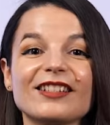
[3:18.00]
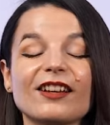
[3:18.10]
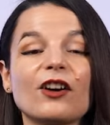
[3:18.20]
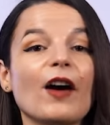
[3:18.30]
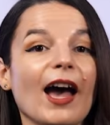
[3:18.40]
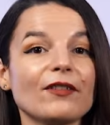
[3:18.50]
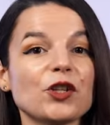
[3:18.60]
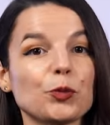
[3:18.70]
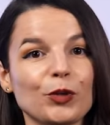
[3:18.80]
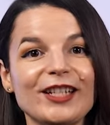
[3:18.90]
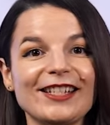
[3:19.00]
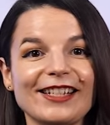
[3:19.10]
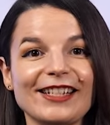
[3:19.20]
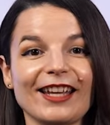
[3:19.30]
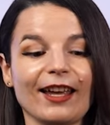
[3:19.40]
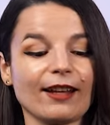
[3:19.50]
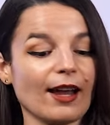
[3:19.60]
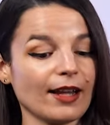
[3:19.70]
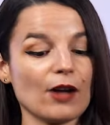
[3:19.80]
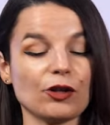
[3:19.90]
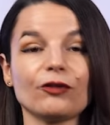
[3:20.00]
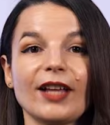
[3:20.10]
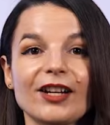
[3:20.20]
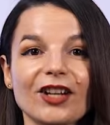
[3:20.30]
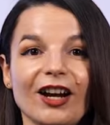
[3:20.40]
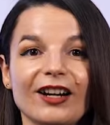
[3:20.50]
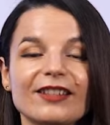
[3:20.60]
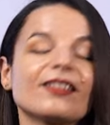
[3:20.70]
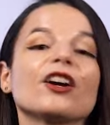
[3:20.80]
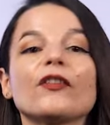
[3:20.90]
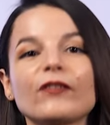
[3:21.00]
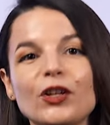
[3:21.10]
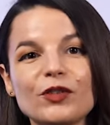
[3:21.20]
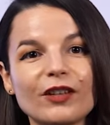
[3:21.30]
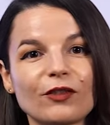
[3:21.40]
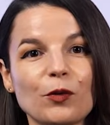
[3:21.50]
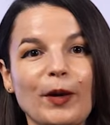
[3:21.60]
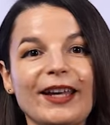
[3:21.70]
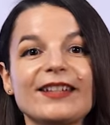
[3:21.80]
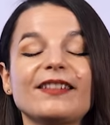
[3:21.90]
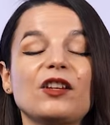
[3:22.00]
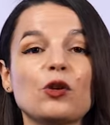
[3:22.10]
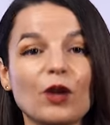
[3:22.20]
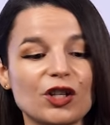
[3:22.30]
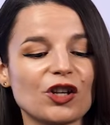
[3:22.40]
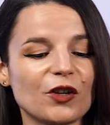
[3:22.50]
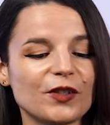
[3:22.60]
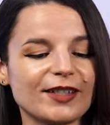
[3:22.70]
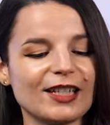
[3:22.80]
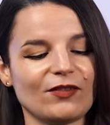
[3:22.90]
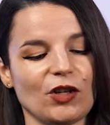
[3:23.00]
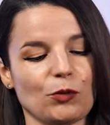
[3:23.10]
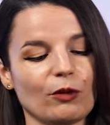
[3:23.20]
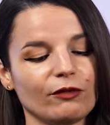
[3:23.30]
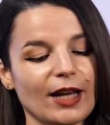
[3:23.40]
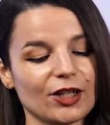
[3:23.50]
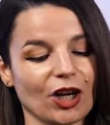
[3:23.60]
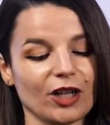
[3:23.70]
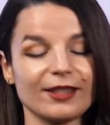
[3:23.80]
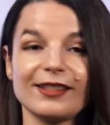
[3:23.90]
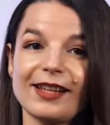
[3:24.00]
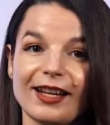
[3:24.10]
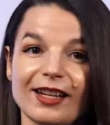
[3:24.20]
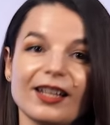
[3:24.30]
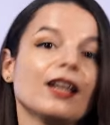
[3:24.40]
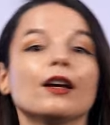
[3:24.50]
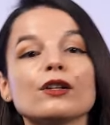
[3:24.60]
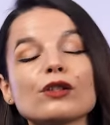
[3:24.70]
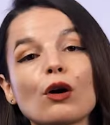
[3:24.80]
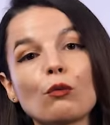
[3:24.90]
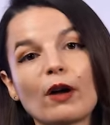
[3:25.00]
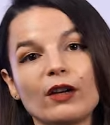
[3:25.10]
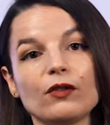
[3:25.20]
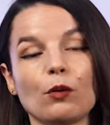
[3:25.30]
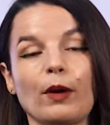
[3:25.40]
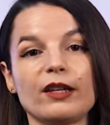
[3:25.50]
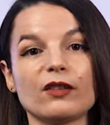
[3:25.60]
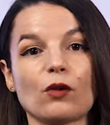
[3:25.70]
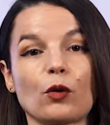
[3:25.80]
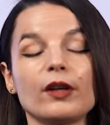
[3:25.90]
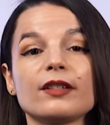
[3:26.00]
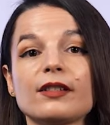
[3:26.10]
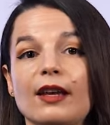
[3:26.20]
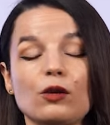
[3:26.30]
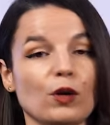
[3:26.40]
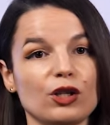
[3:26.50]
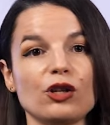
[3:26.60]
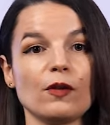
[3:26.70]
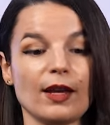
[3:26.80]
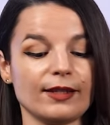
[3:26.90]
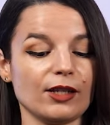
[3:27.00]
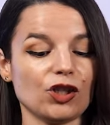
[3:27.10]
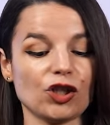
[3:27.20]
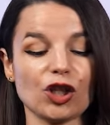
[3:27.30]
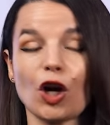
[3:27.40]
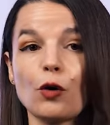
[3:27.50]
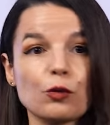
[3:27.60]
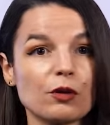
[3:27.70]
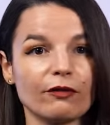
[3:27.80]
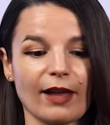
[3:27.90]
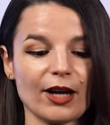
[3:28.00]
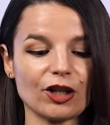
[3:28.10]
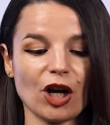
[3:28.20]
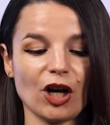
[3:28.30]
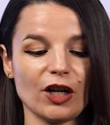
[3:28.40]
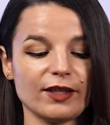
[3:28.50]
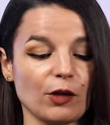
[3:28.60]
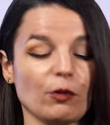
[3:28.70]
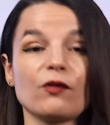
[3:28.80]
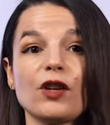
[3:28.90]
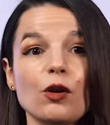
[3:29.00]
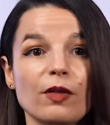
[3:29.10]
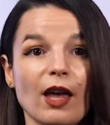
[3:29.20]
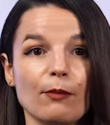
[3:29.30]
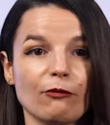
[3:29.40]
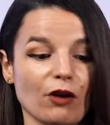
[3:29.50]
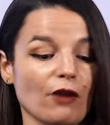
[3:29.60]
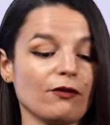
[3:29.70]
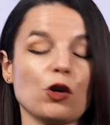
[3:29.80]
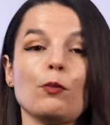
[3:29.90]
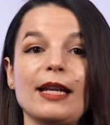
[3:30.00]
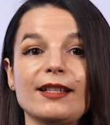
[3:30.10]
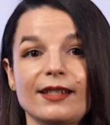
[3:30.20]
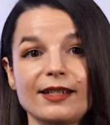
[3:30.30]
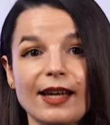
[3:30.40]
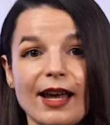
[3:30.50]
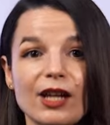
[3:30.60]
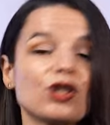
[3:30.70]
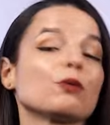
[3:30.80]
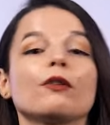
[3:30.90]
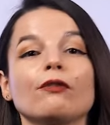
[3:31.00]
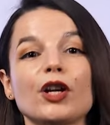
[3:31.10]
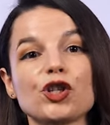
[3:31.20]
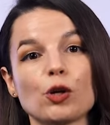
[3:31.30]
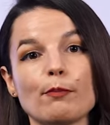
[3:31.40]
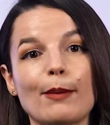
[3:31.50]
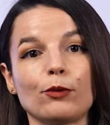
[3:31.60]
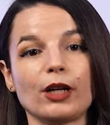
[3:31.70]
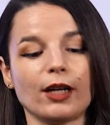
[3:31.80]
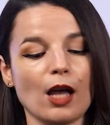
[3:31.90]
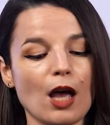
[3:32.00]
so after printing and cutting out your flashcards, there are a few different ways that you can use these visual flashcards to study. So one of the ways, of course, that you can do this is just to go through the flashcards and review them for a few minutes a day to refresh your memory.